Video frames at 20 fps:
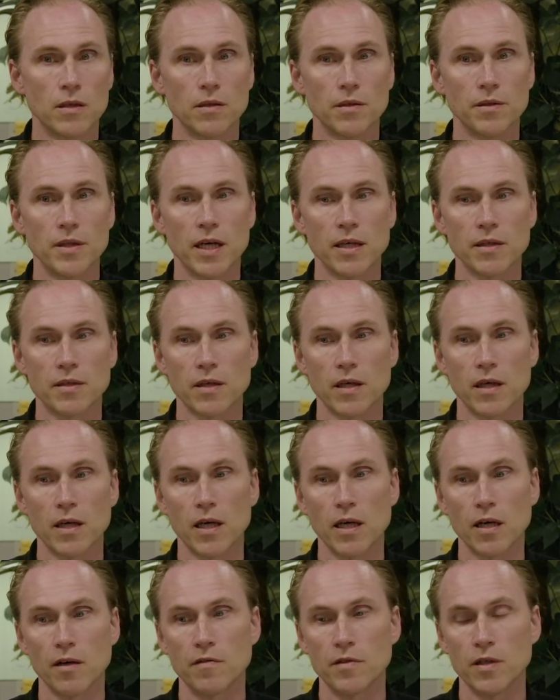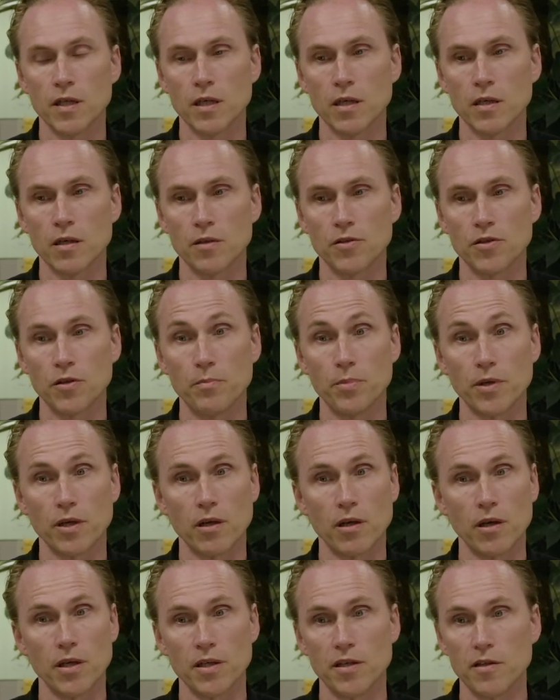that have
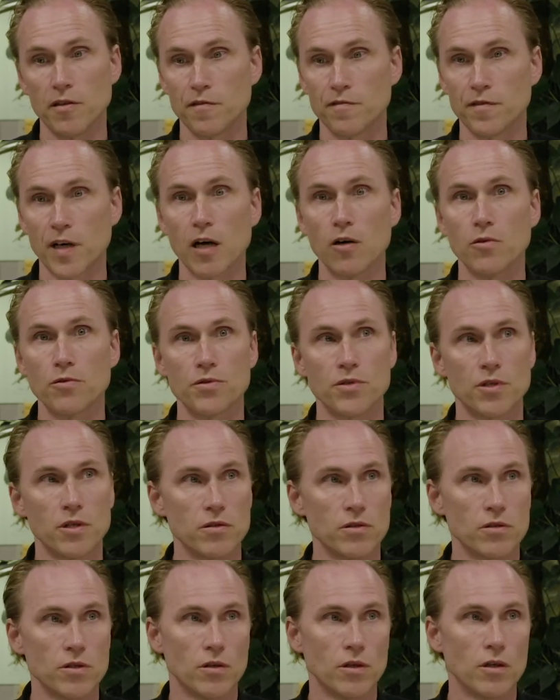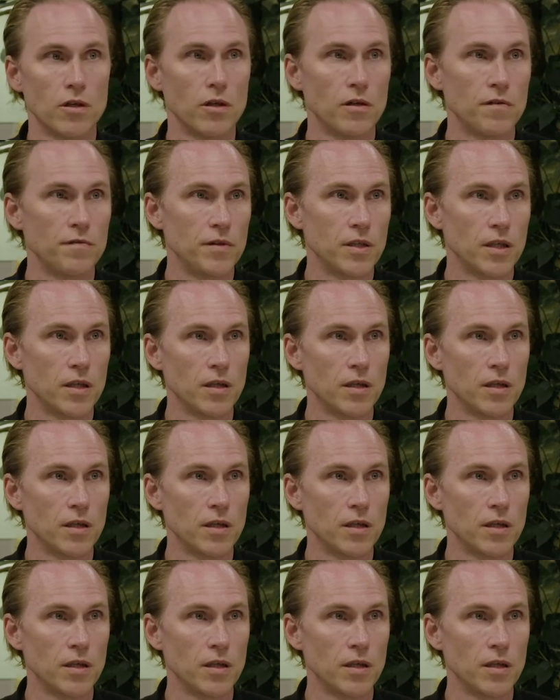typically thousands of